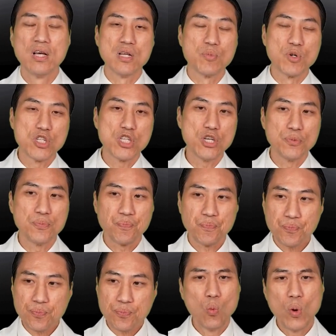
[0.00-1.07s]
Number two,
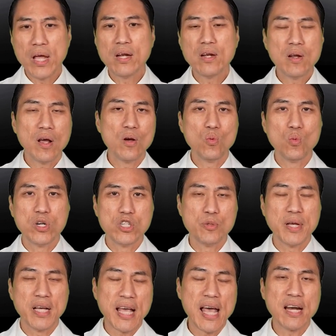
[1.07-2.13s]
when would you
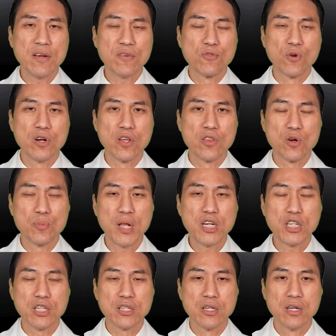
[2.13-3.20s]
be a candidate for another
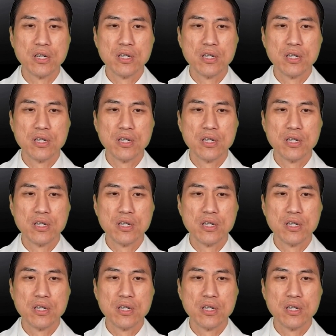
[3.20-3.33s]
ablation?